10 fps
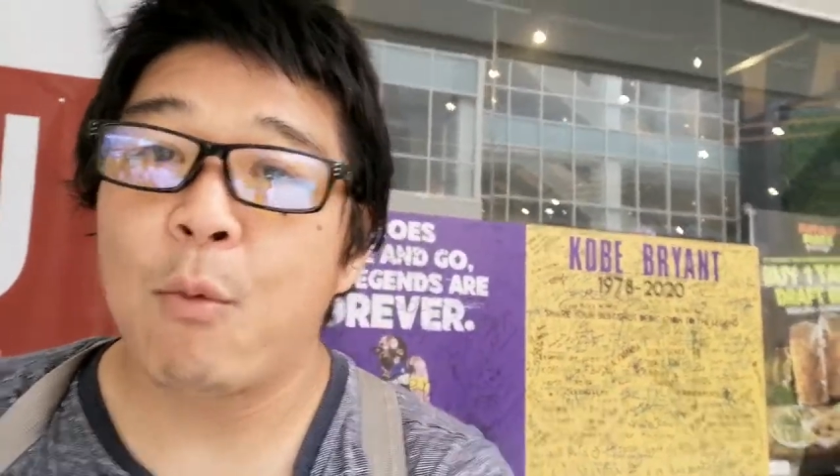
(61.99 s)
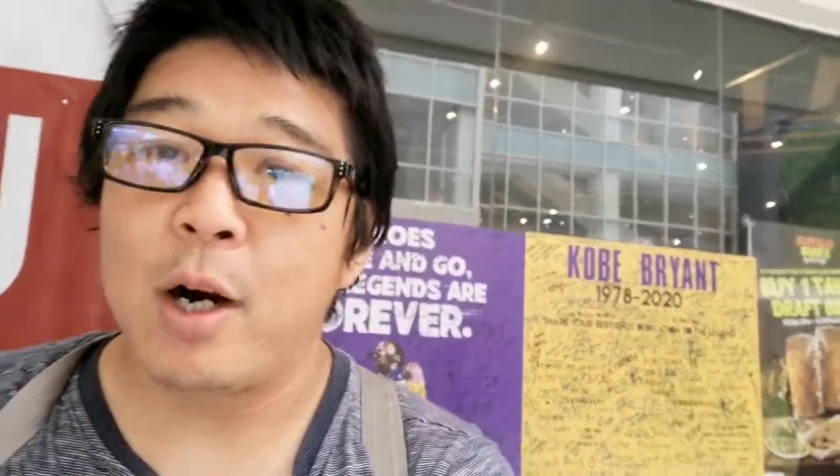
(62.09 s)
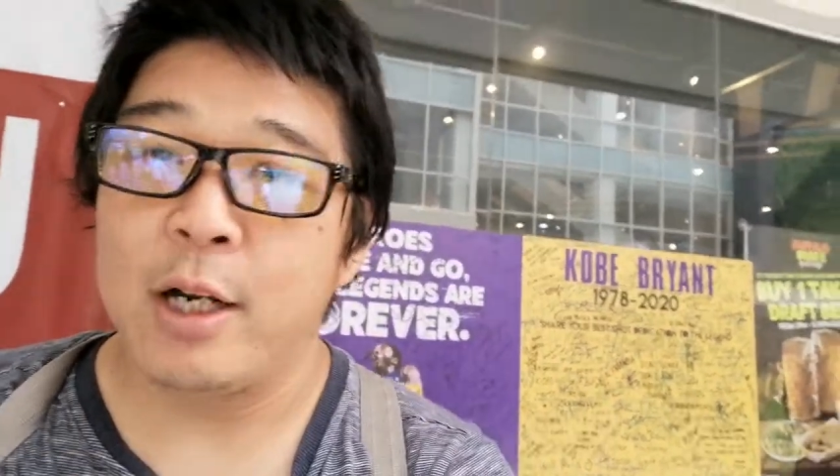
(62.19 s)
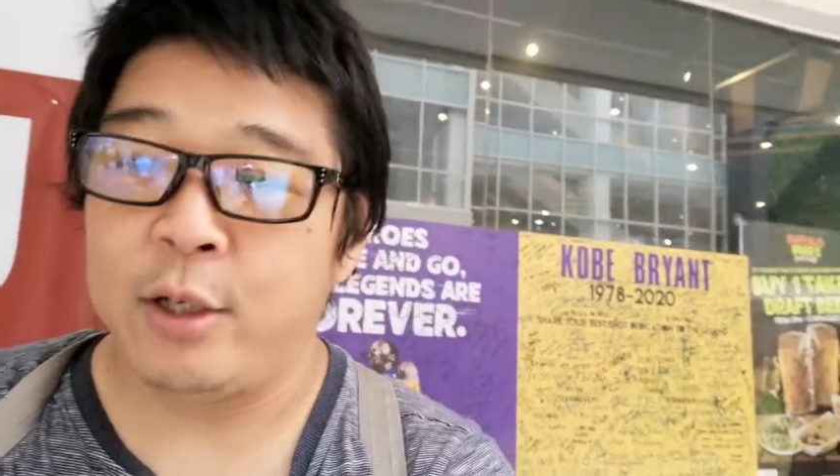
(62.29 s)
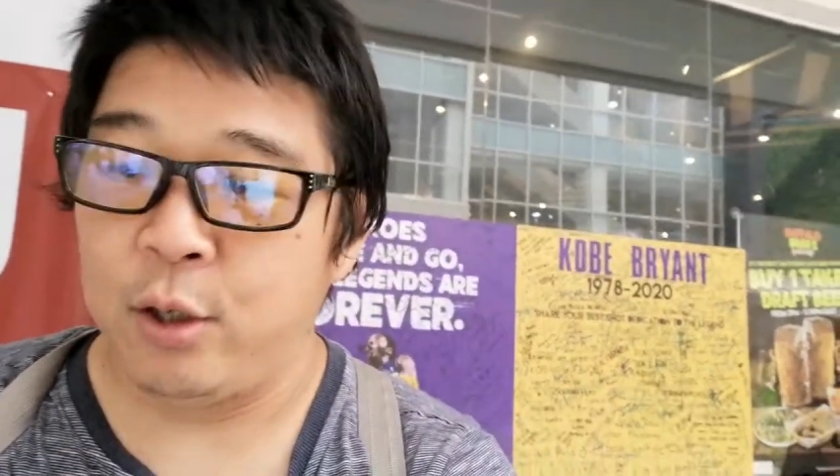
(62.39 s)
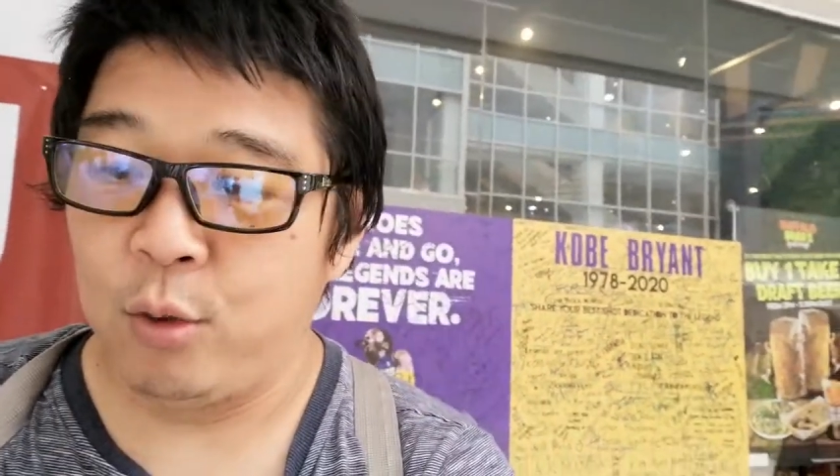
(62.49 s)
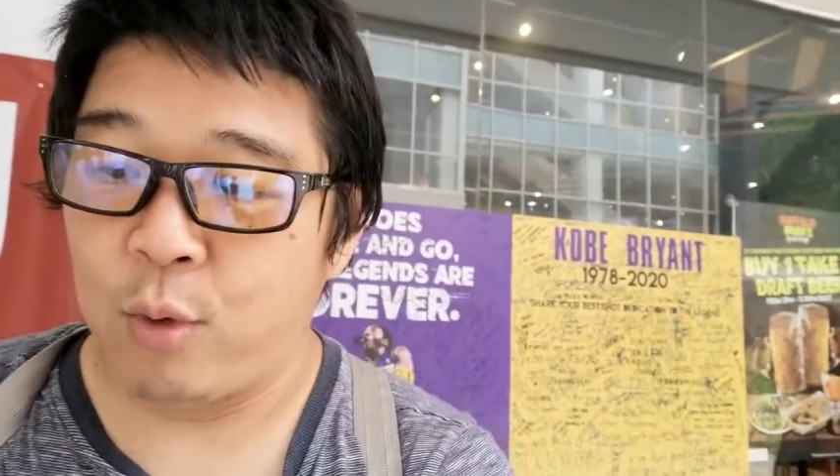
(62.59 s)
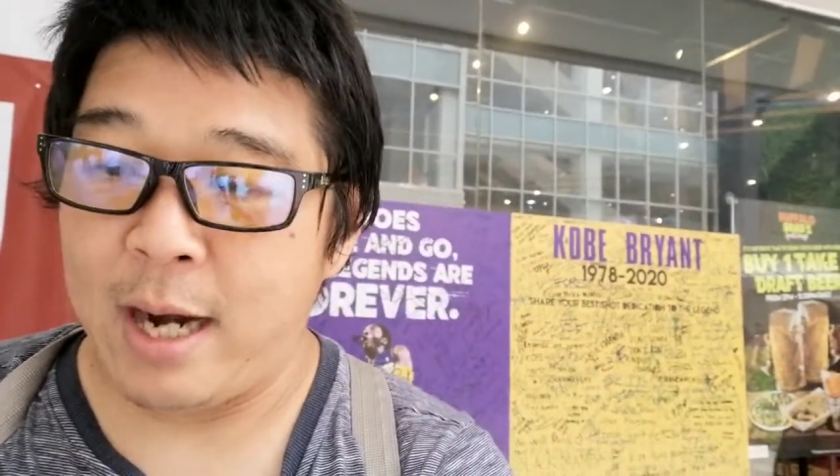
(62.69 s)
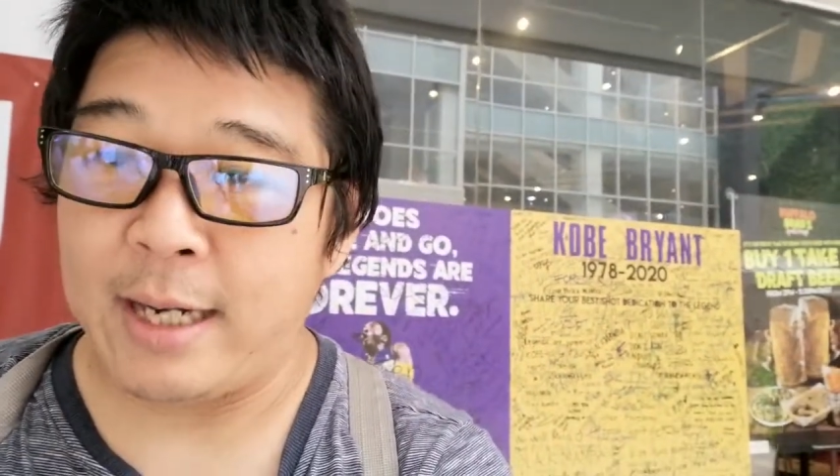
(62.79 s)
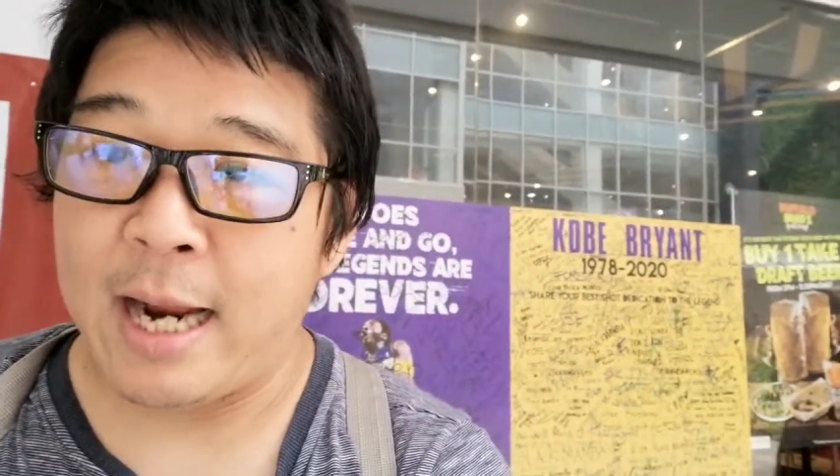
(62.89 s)
want to do
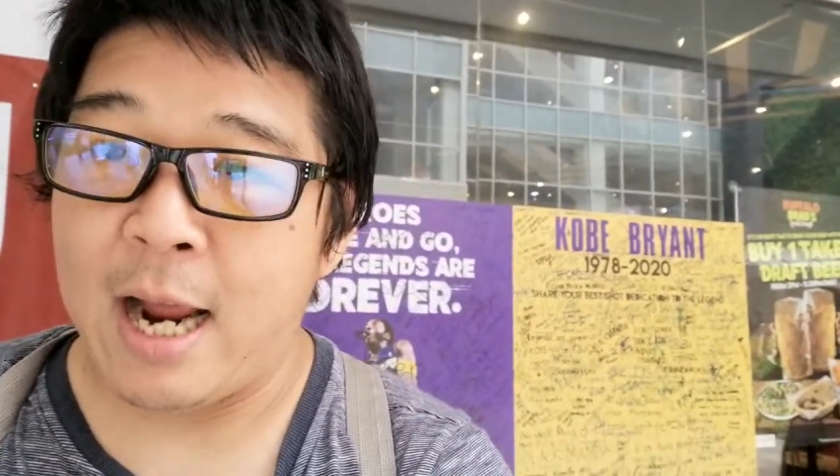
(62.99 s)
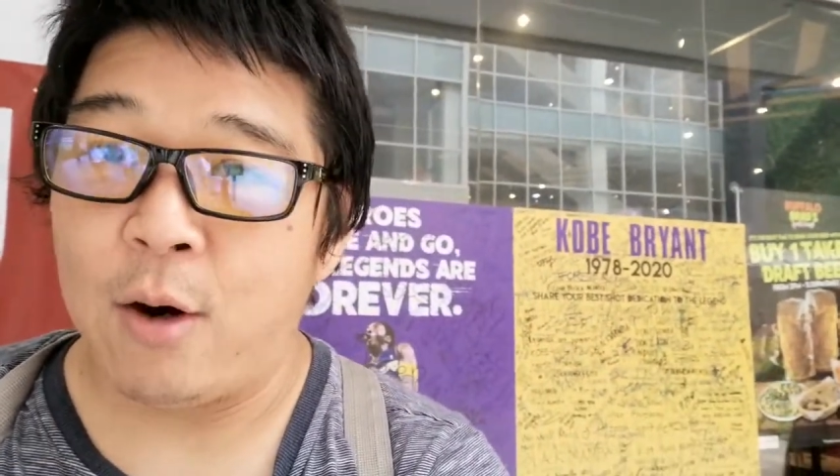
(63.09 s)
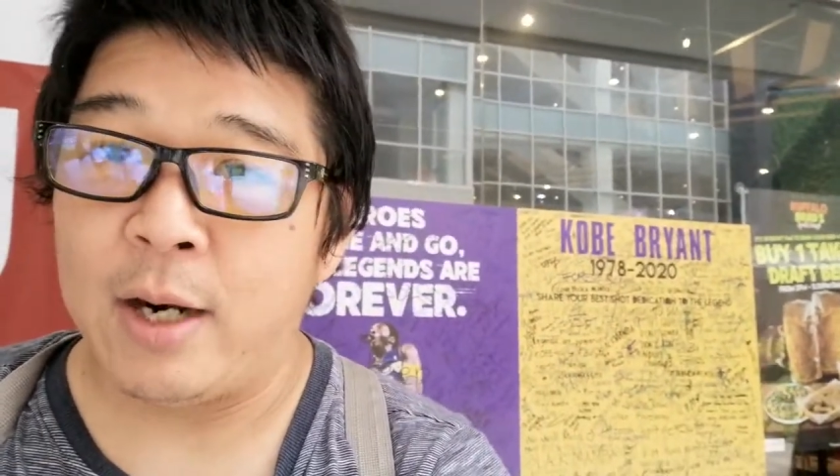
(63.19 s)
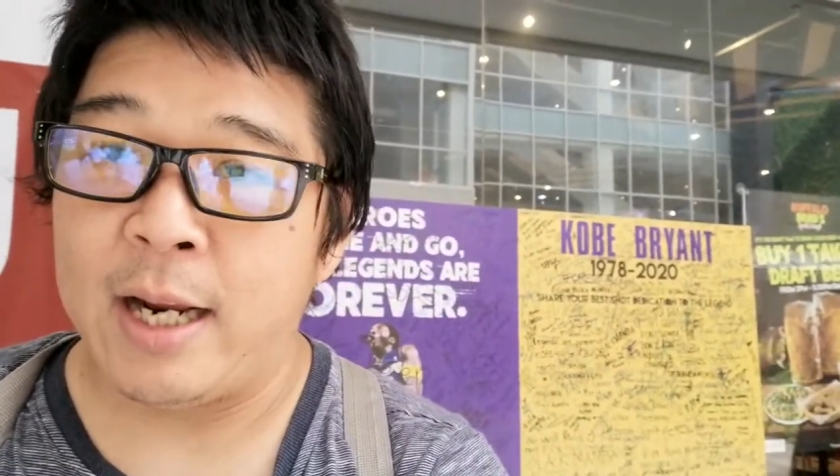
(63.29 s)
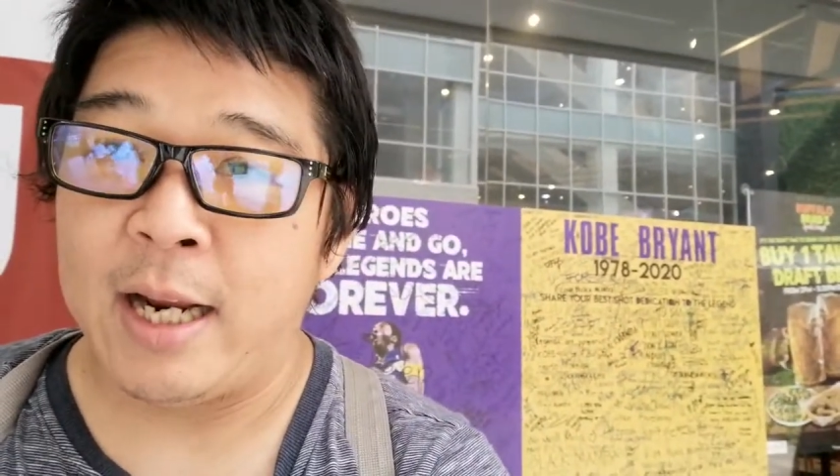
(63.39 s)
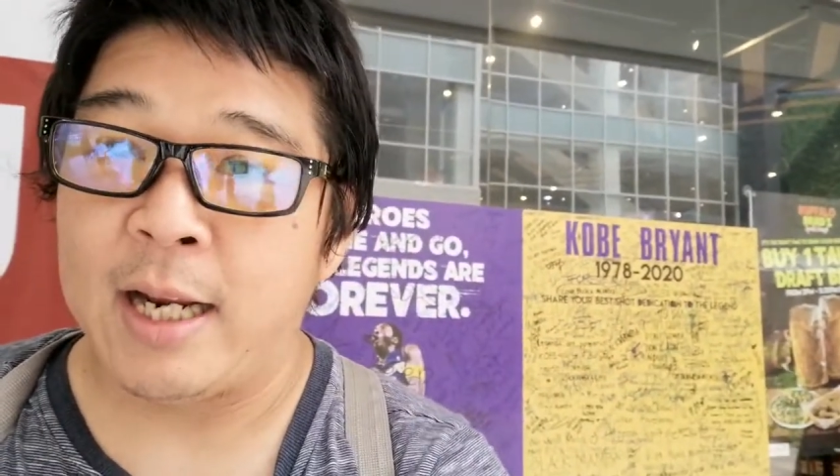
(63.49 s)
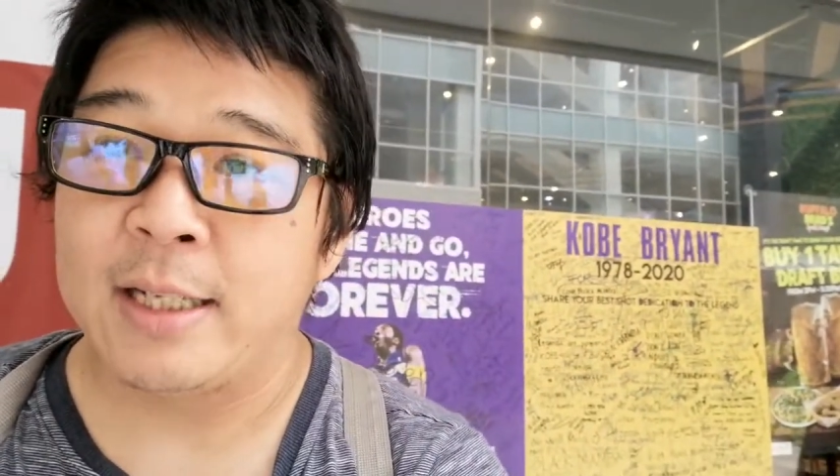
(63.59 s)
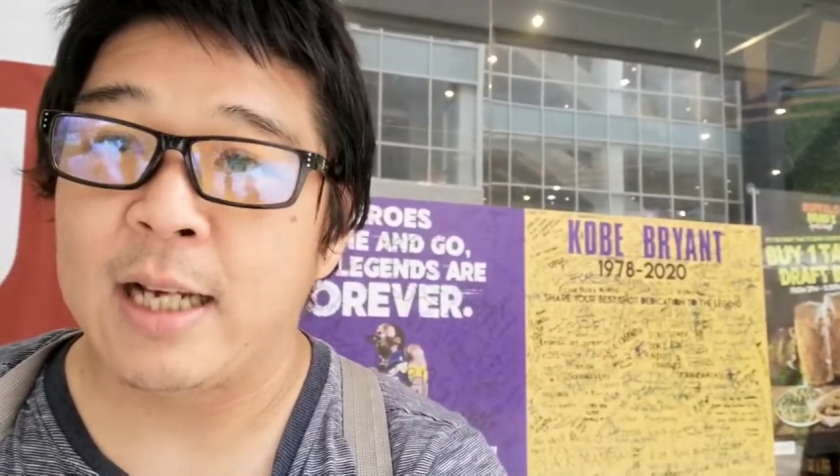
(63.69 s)
right now is